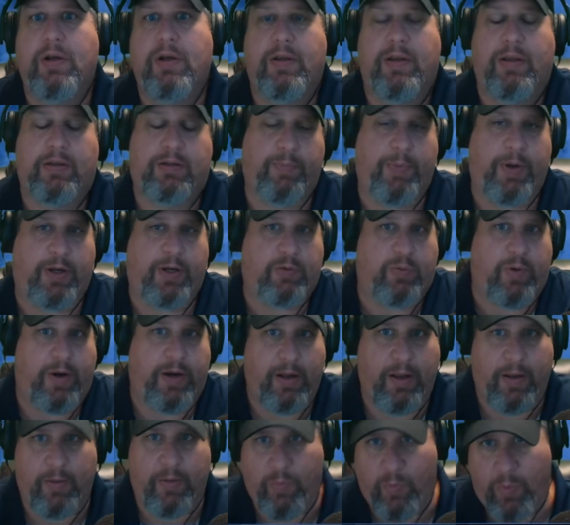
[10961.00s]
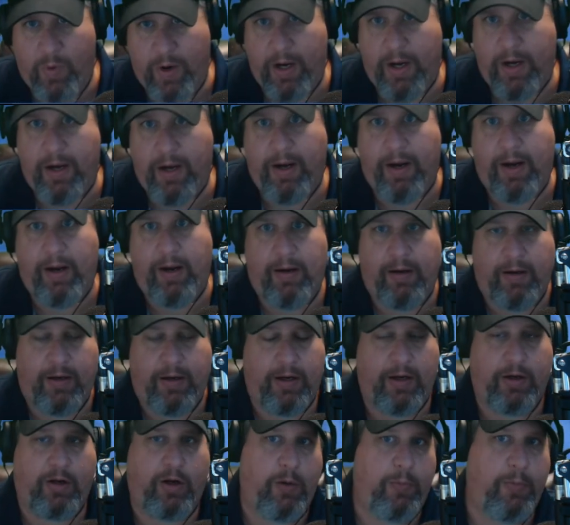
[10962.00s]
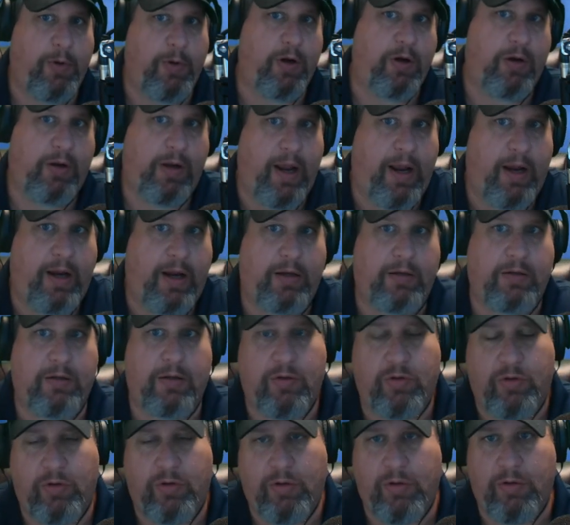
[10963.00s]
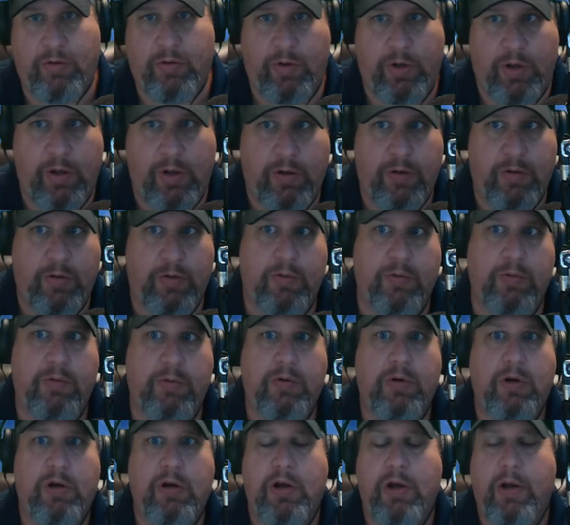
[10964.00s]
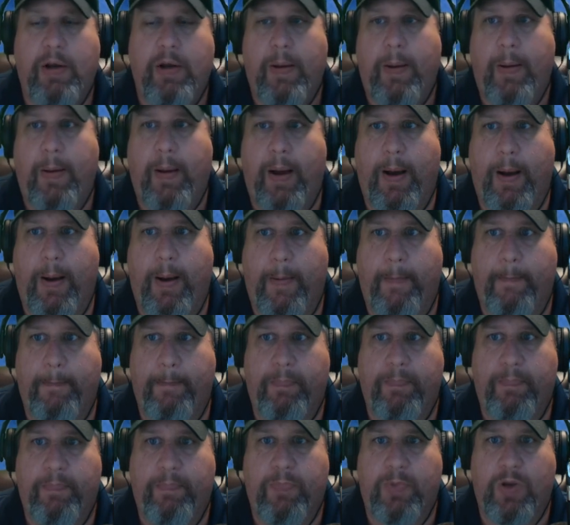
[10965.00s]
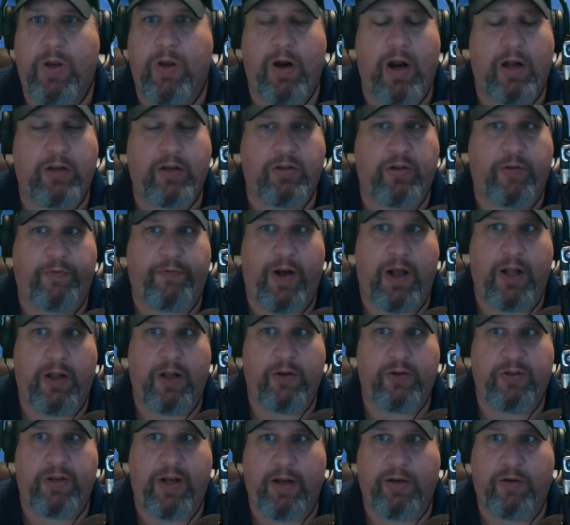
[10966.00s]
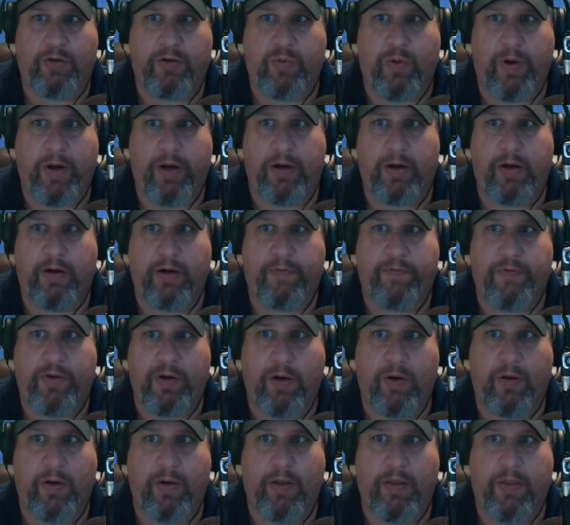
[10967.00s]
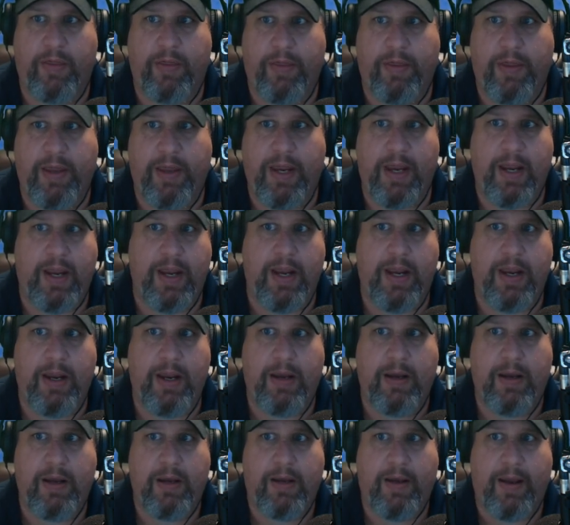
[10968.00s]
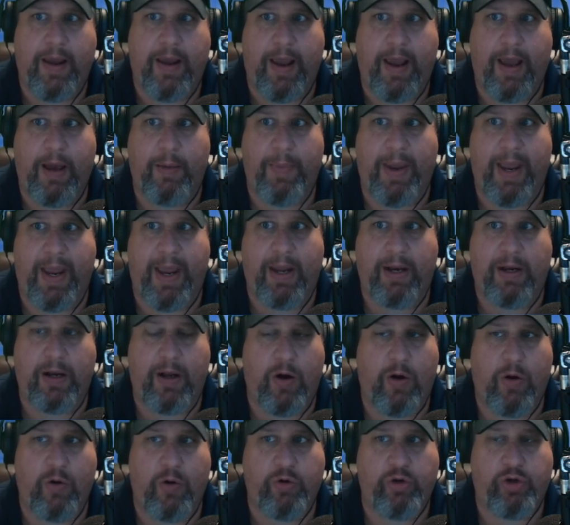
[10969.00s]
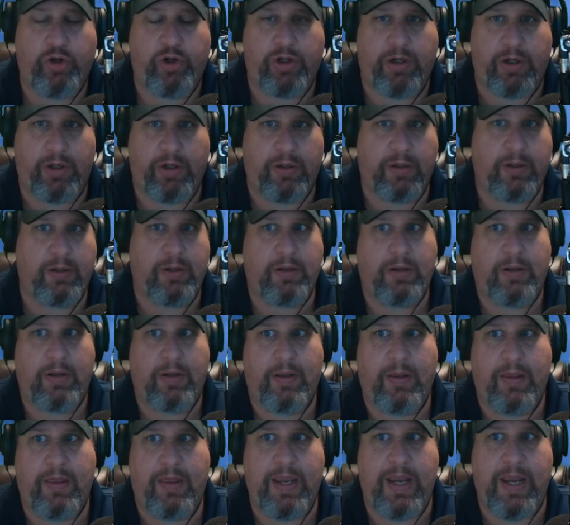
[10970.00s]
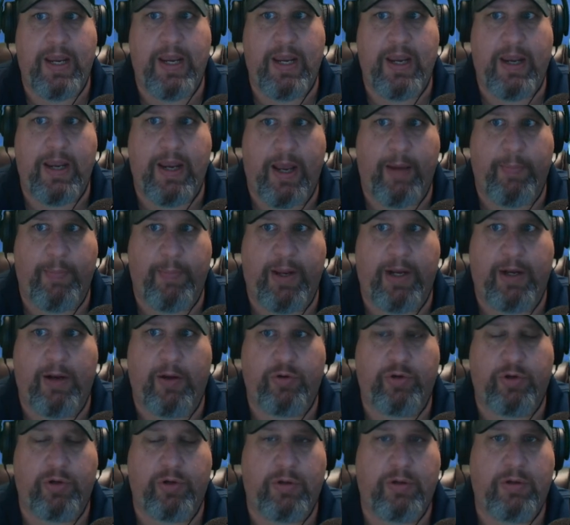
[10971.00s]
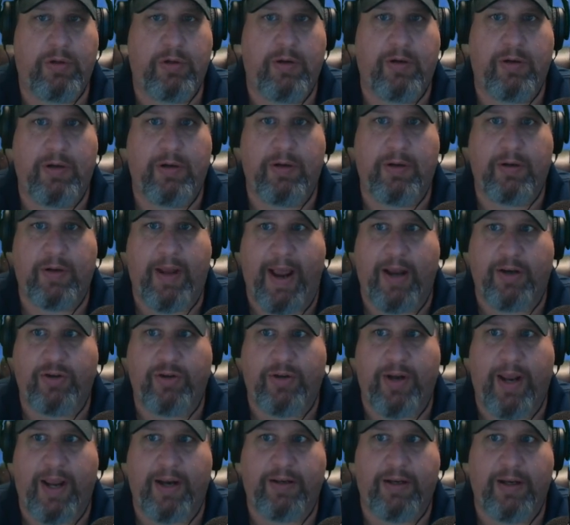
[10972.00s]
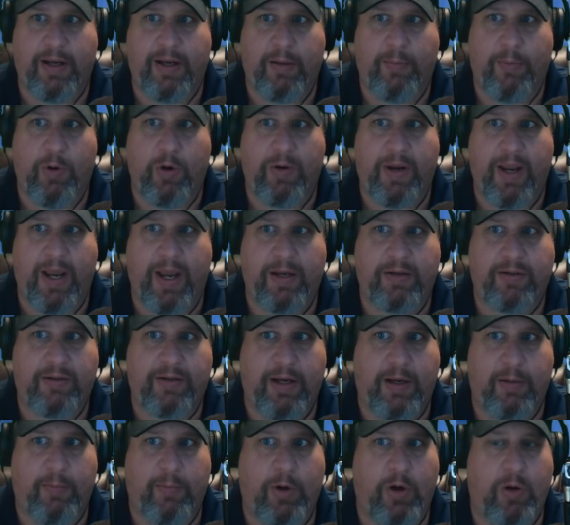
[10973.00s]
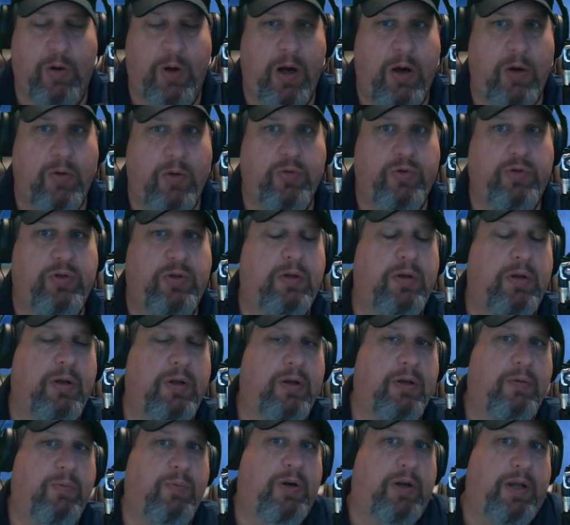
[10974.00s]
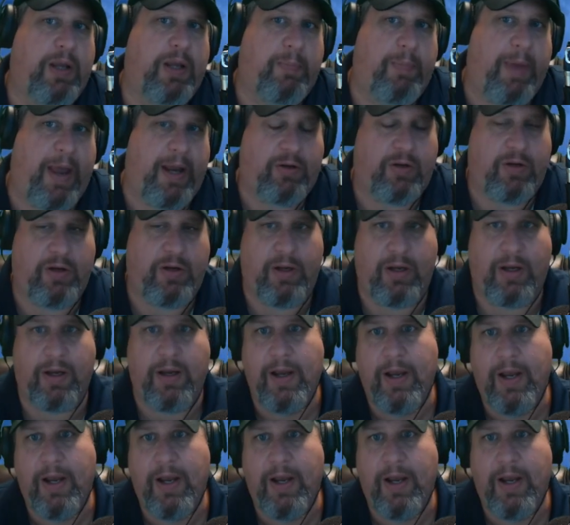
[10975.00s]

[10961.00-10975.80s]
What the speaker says: It's the best way that we can communicate to you. You can also follow us on Twitter. If you go to the MN Ocean, you can hashtag TMO guest, TMO host. We'll get back to you